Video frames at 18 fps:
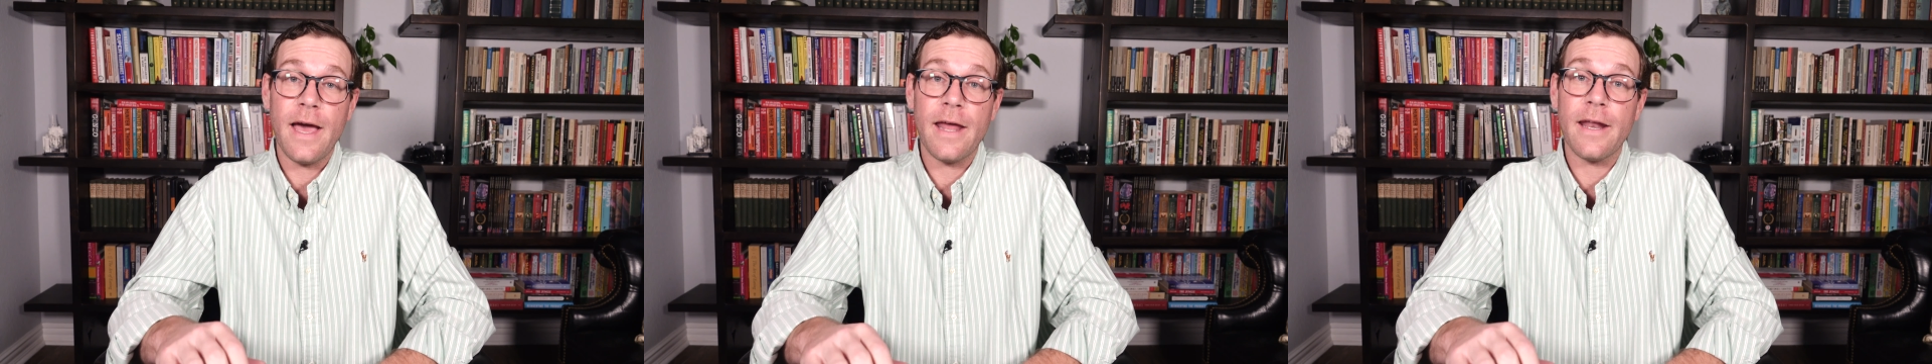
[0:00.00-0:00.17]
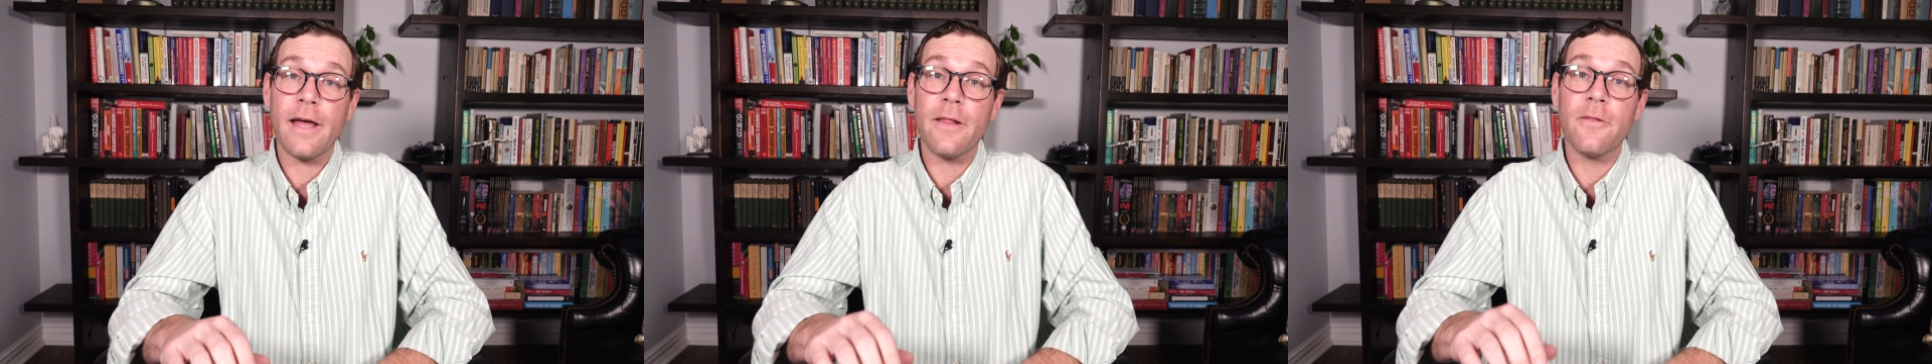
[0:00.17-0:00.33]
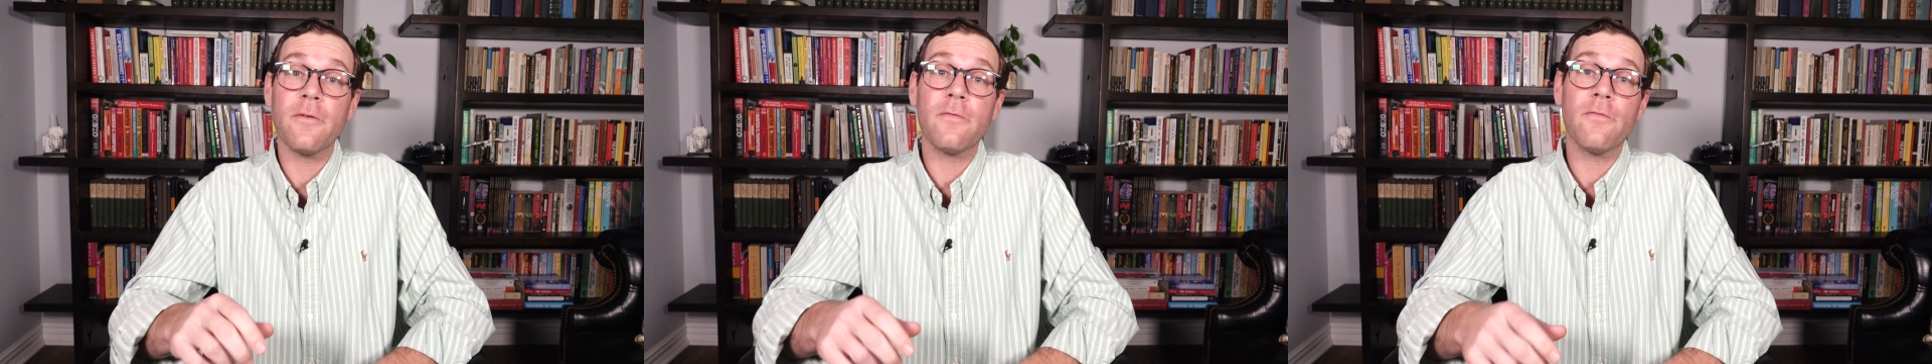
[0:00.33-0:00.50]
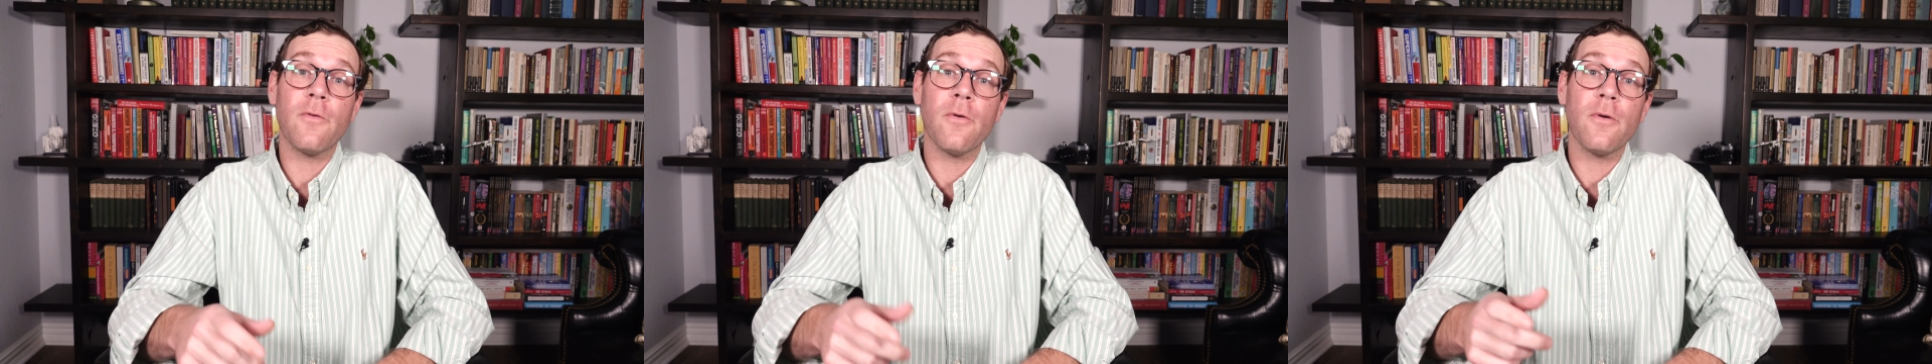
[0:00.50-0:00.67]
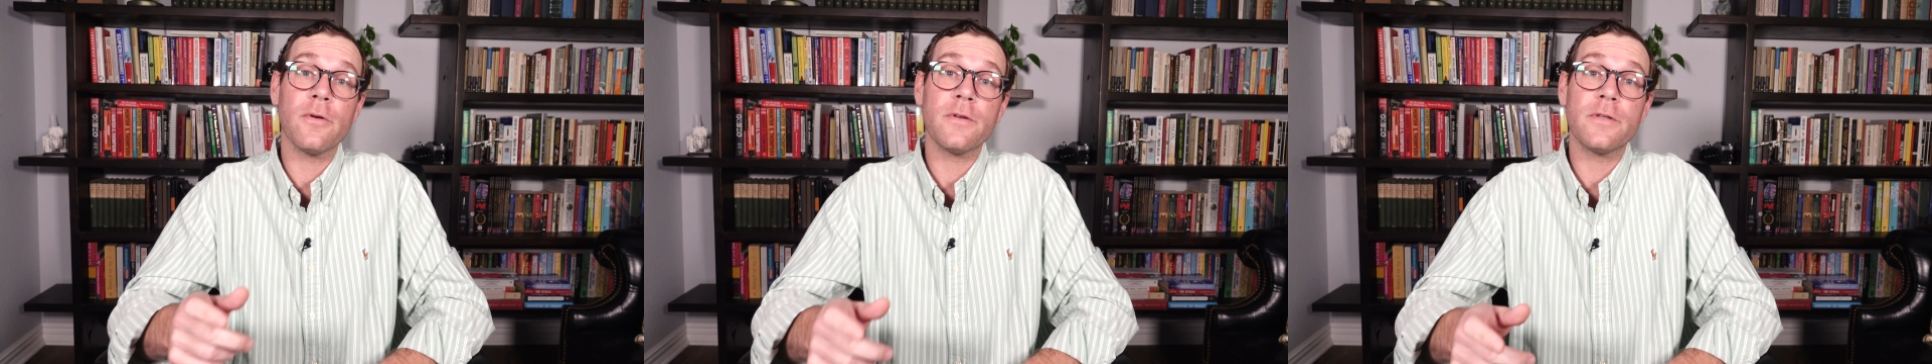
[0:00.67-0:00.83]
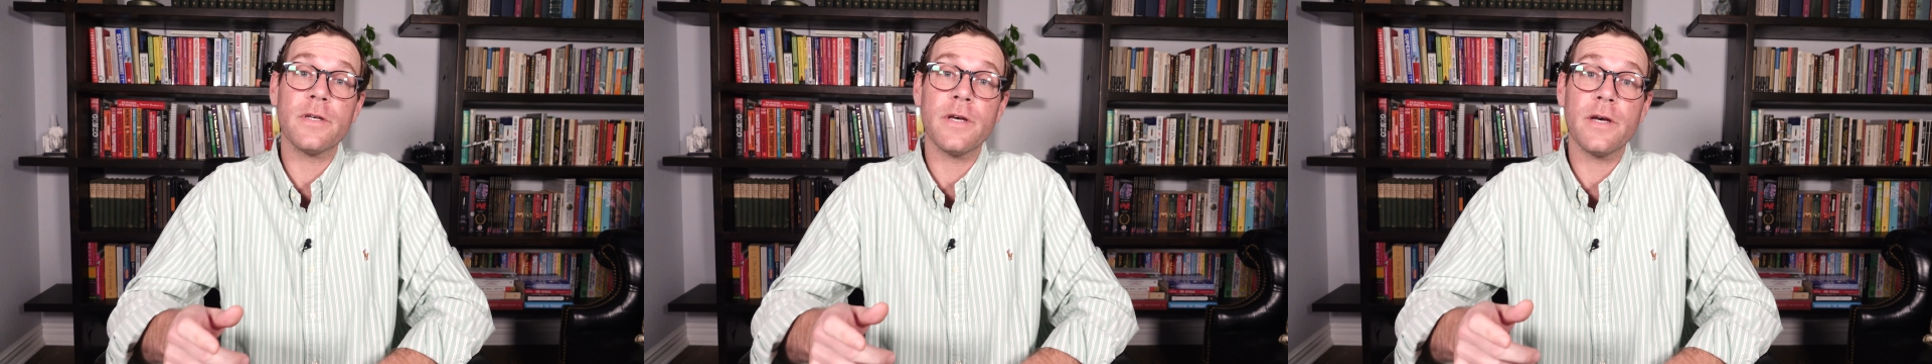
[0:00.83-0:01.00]
and I look
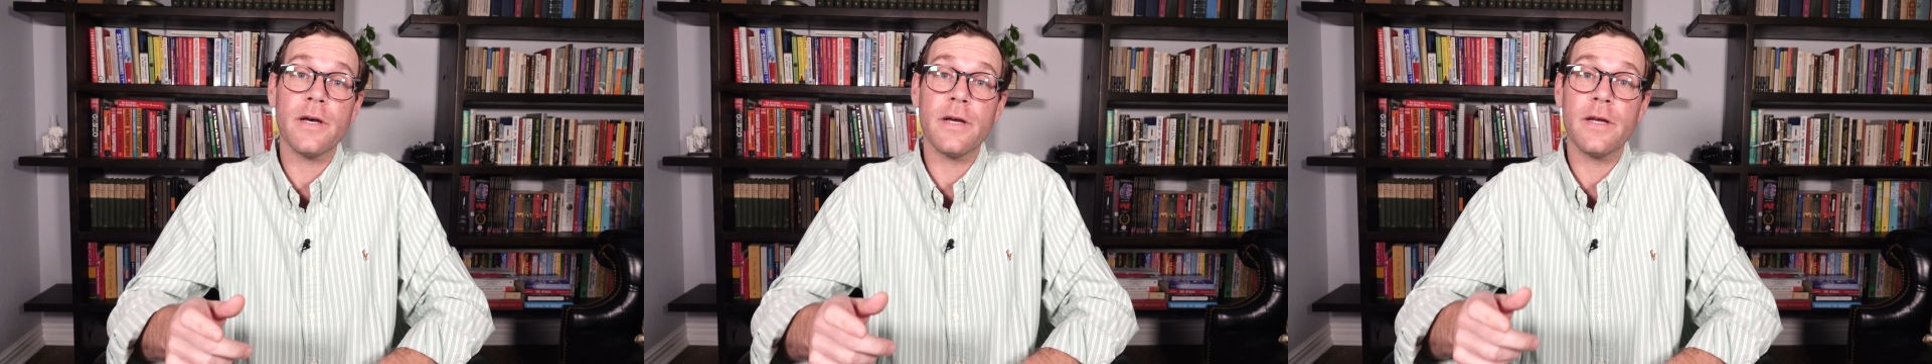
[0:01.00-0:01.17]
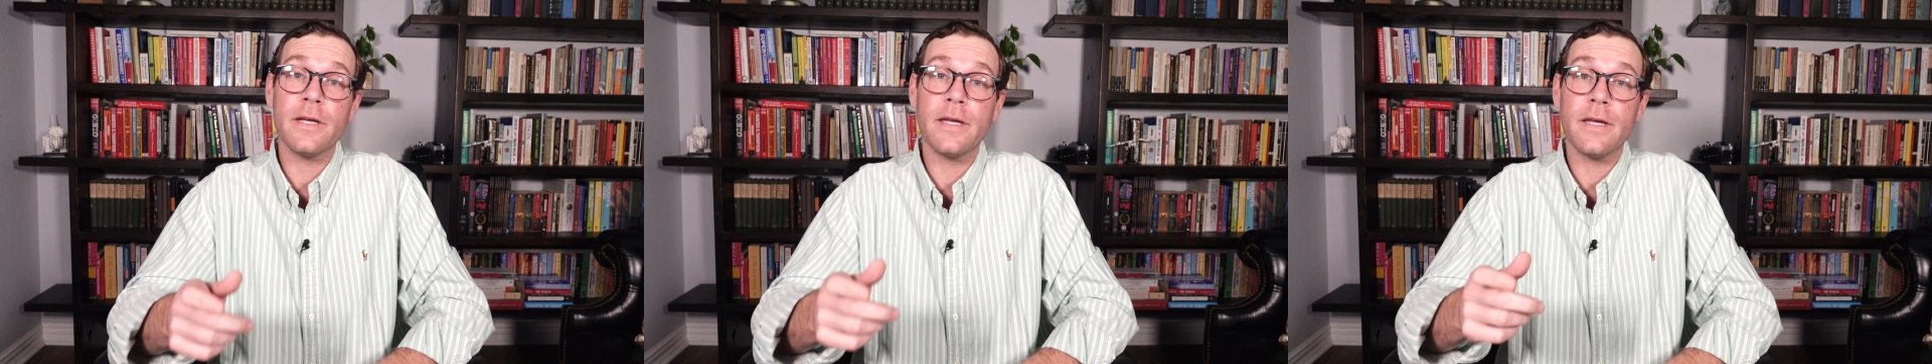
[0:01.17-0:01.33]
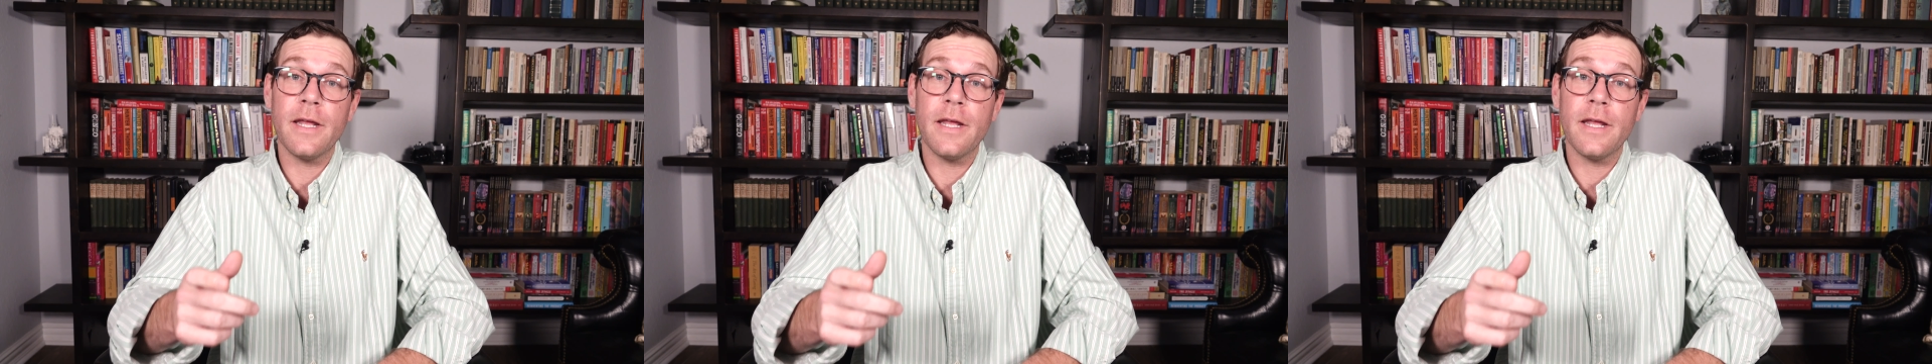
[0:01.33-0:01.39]
forward to